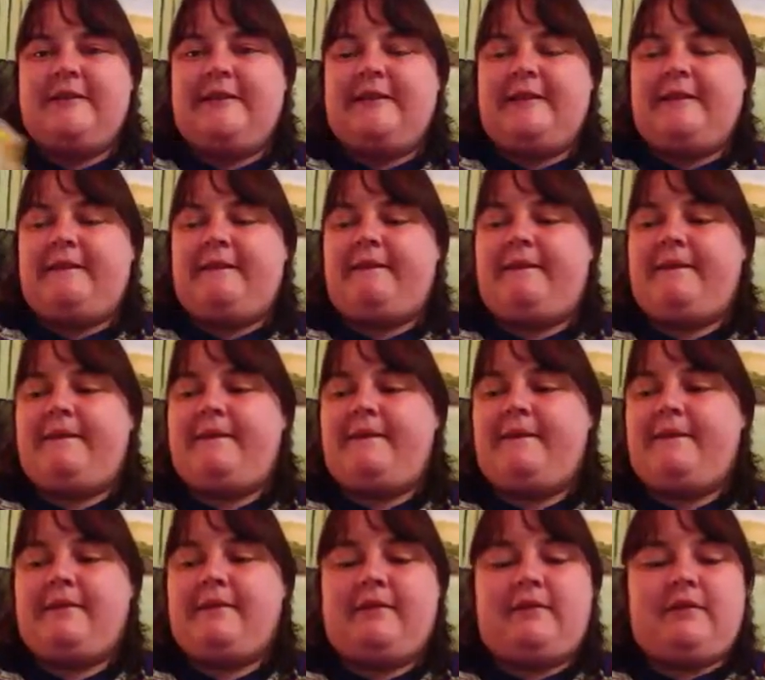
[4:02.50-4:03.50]

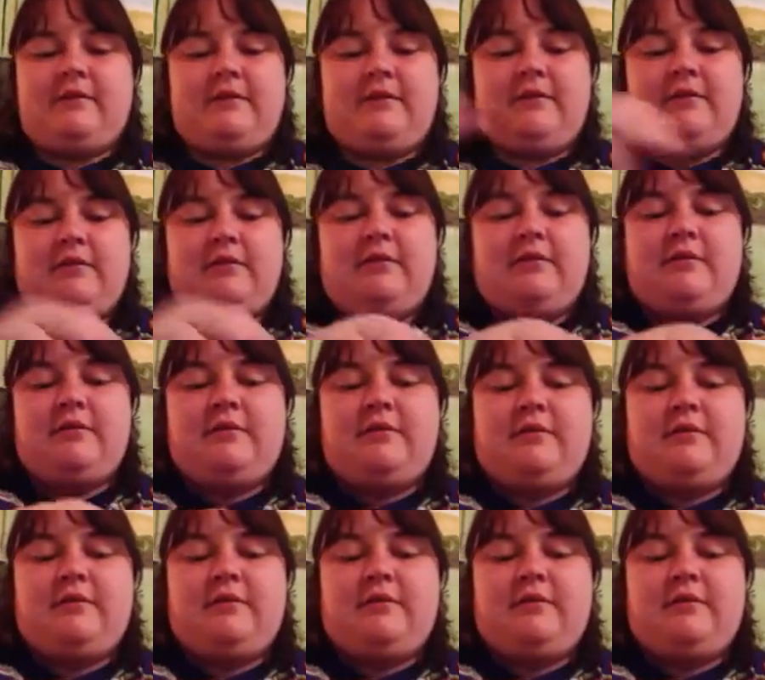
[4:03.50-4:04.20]
(silence)